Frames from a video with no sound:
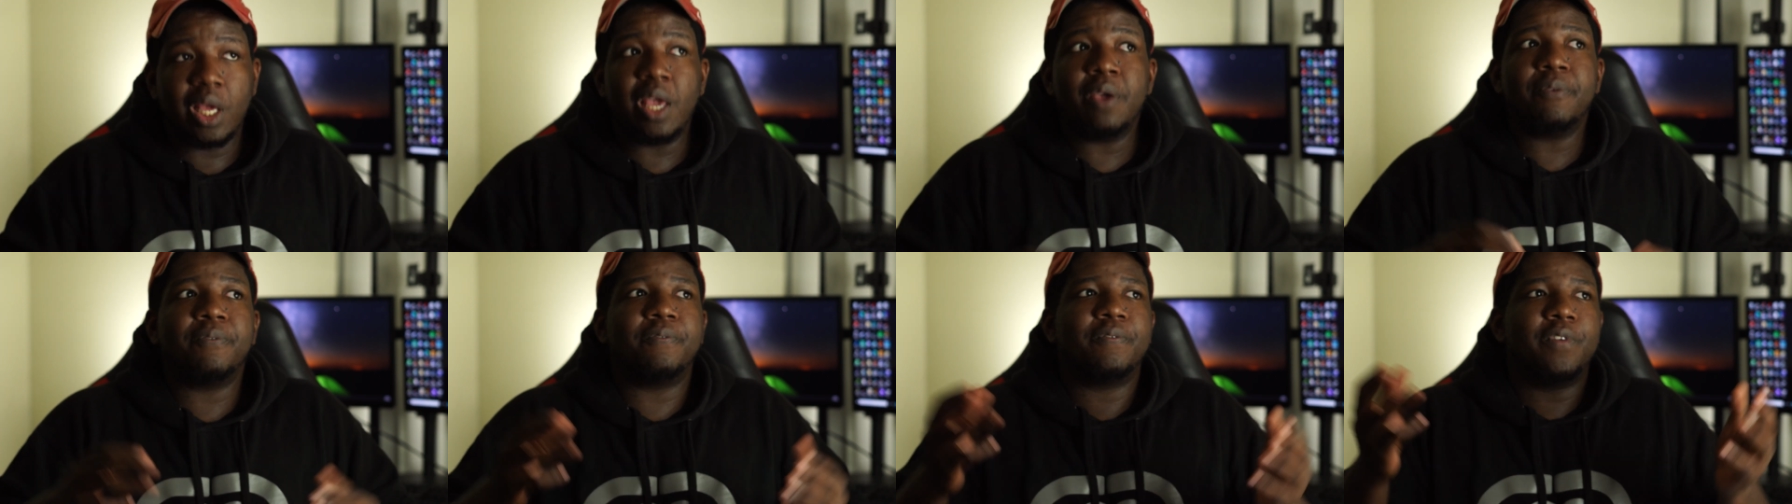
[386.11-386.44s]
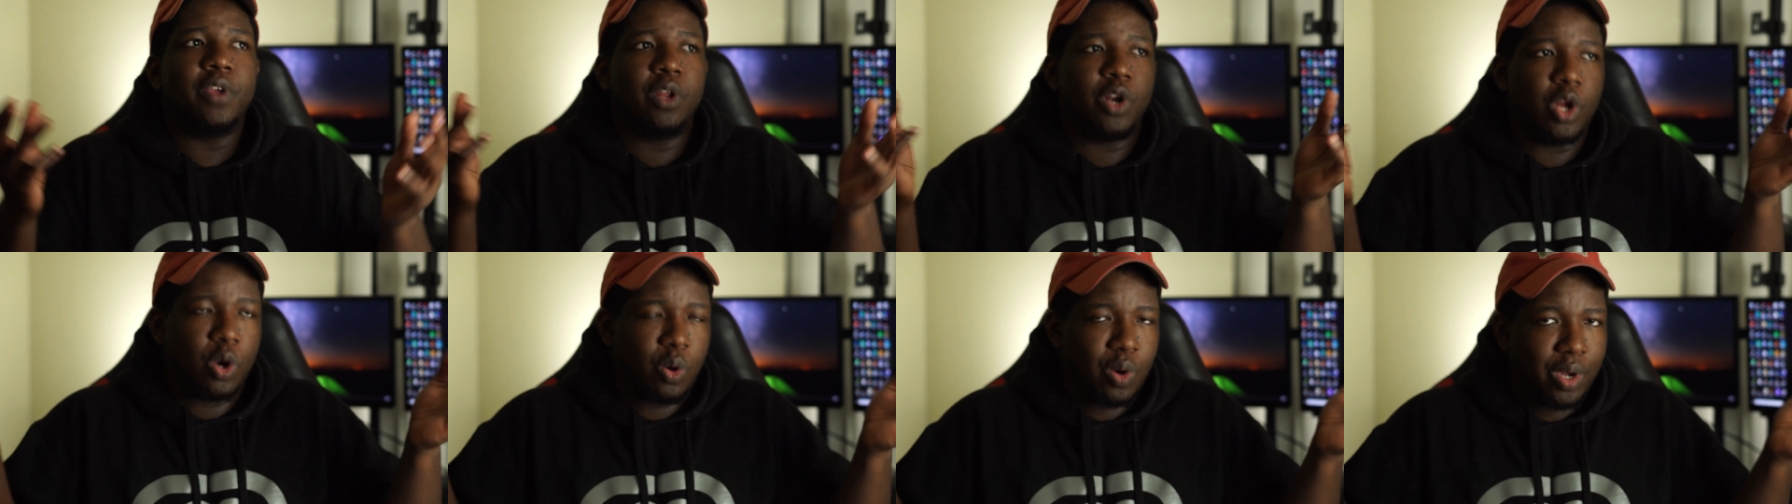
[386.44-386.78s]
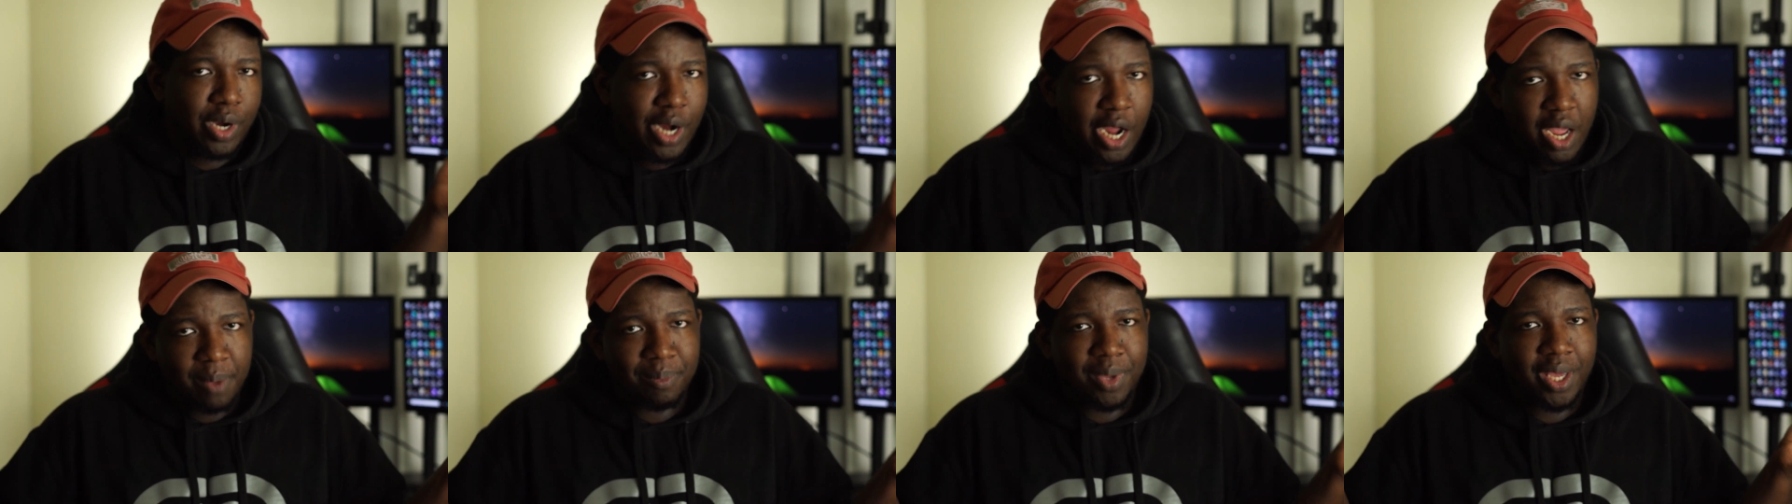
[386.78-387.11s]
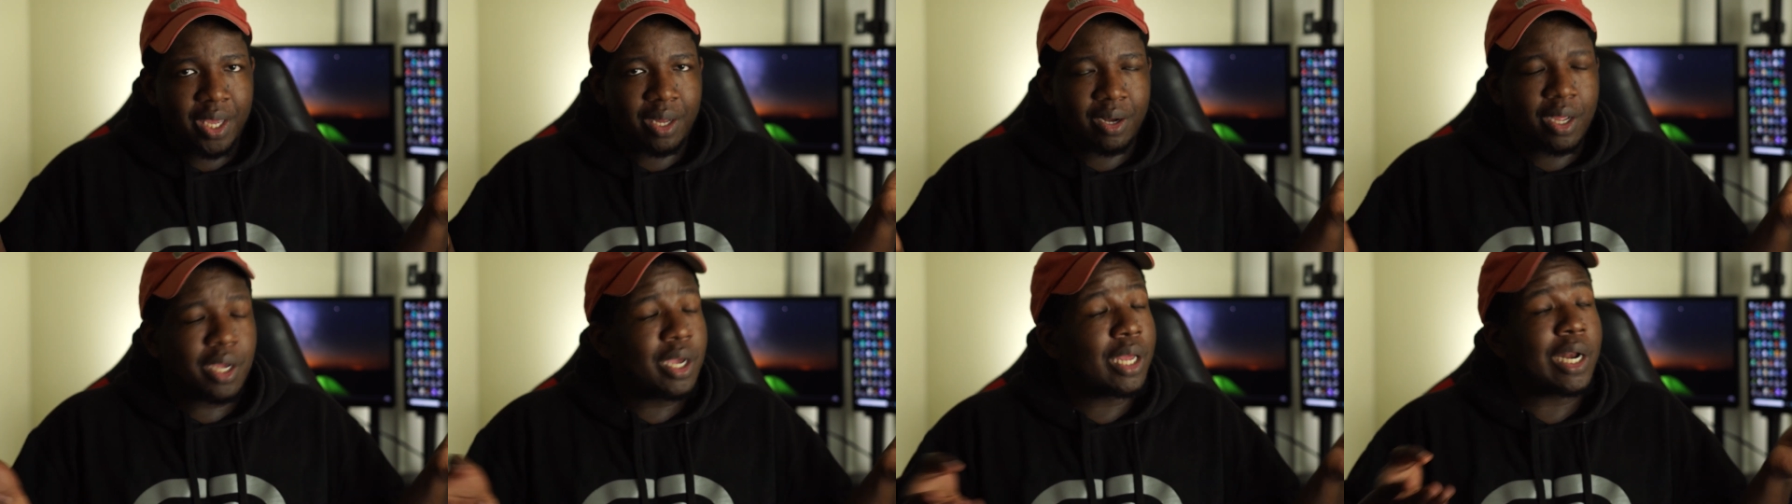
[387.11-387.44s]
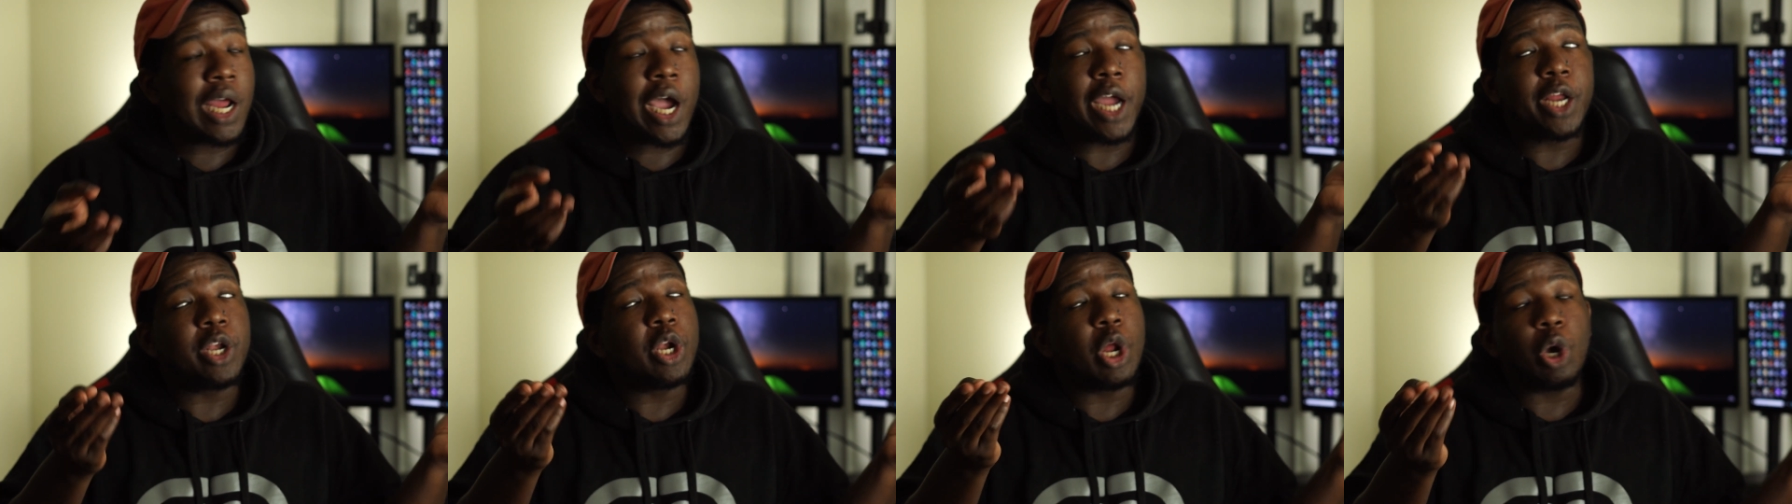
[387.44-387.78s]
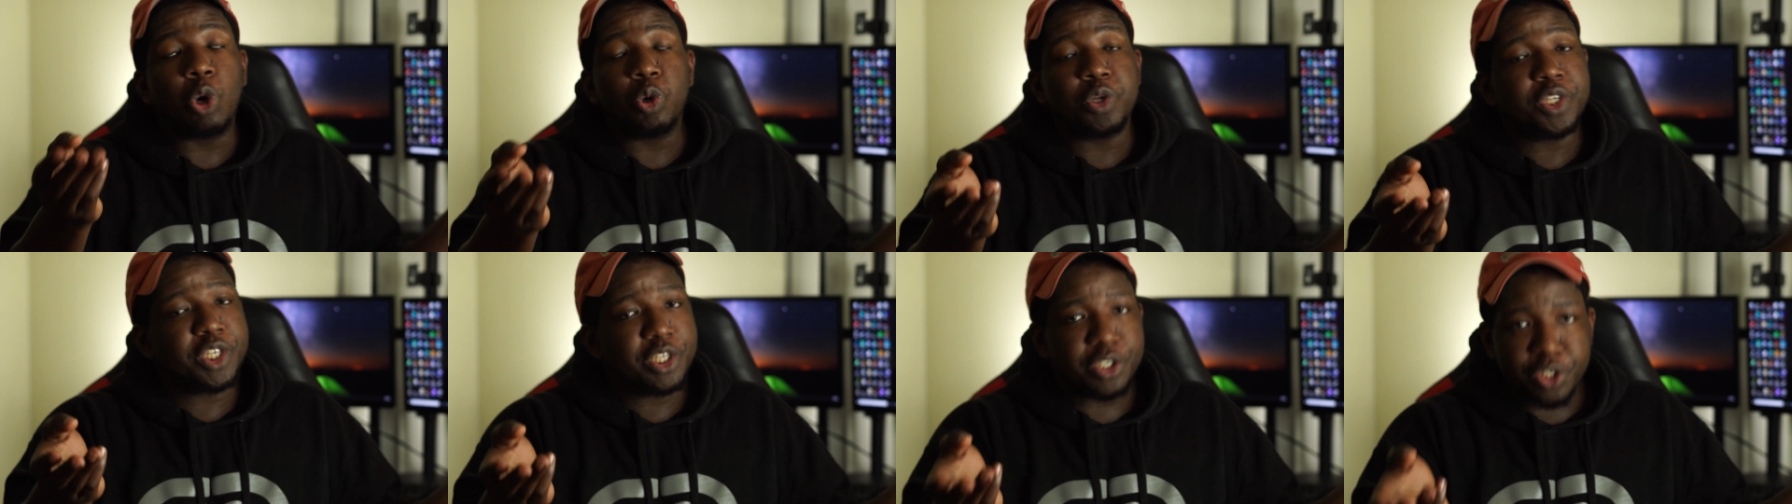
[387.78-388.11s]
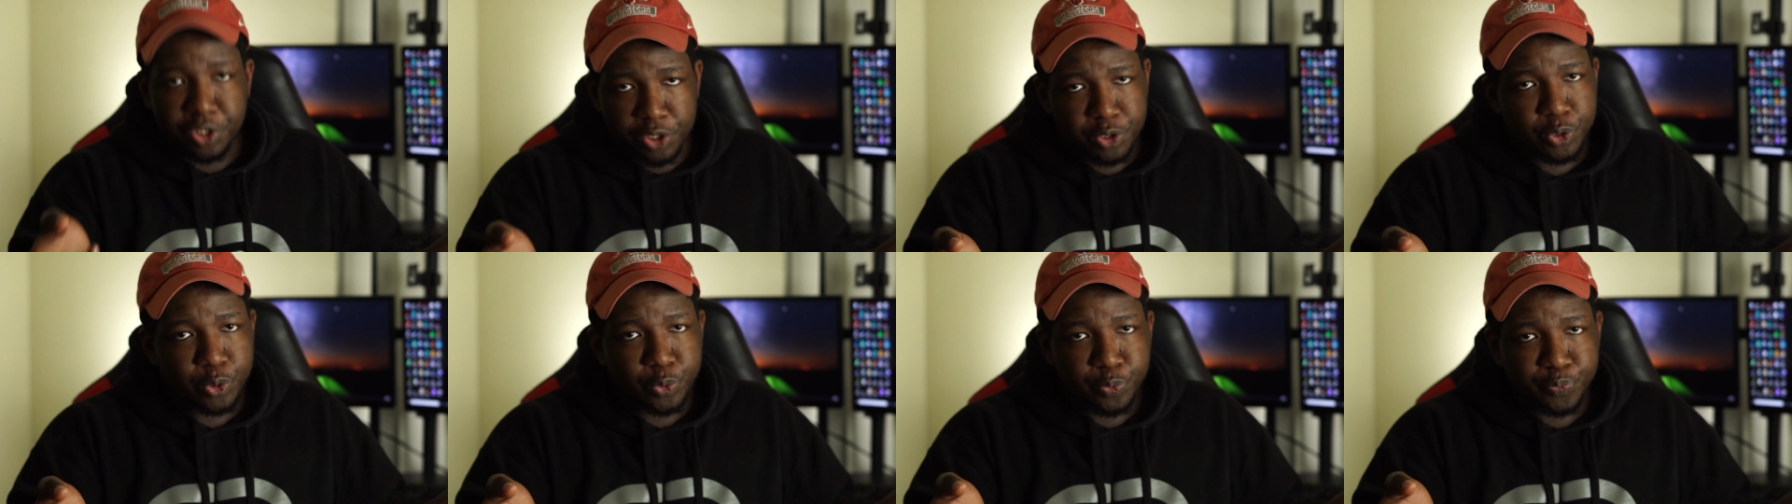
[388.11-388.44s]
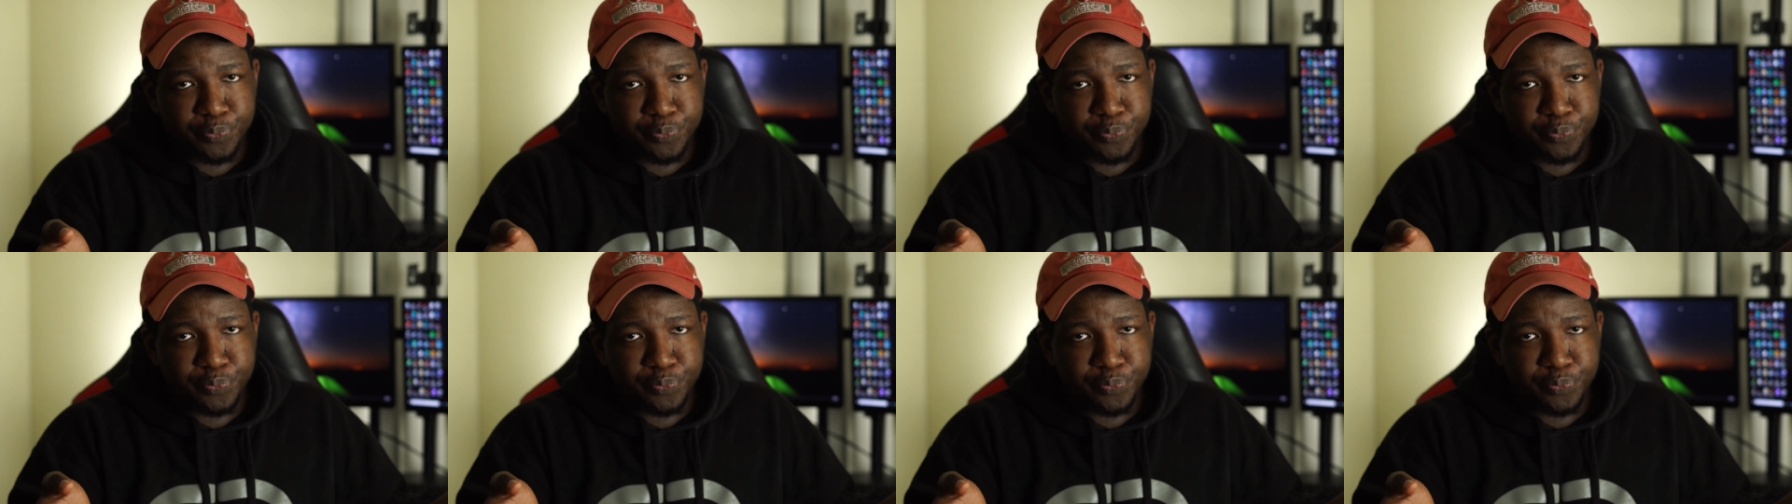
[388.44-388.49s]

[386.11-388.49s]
If you know what I mean, and I know you do.